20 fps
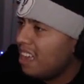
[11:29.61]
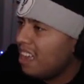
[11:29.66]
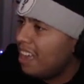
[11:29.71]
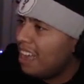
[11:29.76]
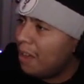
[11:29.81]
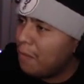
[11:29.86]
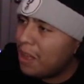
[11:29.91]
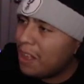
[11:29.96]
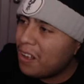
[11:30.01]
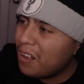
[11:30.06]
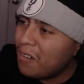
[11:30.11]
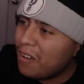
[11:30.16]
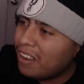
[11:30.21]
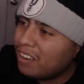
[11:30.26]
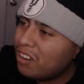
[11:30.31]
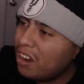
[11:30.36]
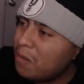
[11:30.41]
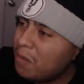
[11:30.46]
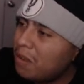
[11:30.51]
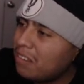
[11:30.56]
I might go ahead and
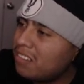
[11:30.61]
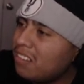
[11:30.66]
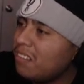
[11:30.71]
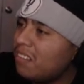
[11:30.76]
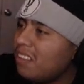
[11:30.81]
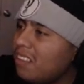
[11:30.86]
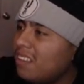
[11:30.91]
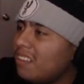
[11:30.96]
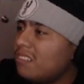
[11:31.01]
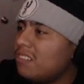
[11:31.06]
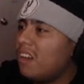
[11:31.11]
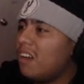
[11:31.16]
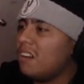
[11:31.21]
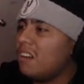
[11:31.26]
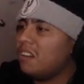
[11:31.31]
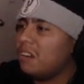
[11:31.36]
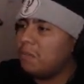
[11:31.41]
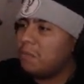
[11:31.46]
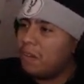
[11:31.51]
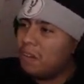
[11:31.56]
try myself the katana,
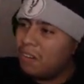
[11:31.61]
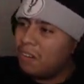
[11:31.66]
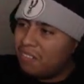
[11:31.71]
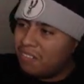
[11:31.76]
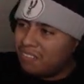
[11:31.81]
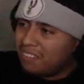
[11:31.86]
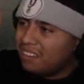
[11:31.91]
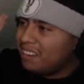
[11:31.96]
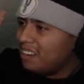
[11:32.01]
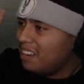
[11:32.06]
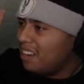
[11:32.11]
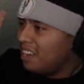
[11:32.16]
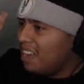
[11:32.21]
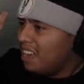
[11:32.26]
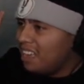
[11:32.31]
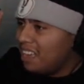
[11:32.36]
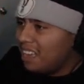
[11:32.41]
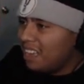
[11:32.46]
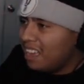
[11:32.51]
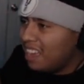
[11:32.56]
bro. See
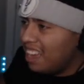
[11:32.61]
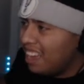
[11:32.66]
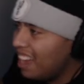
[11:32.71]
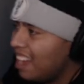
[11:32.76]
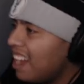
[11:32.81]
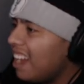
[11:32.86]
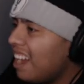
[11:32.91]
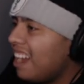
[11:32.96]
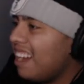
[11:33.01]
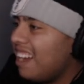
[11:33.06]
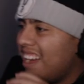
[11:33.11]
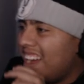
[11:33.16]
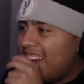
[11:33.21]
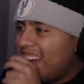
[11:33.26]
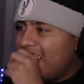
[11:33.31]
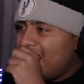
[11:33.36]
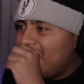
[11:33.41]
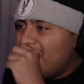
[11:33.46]
you later!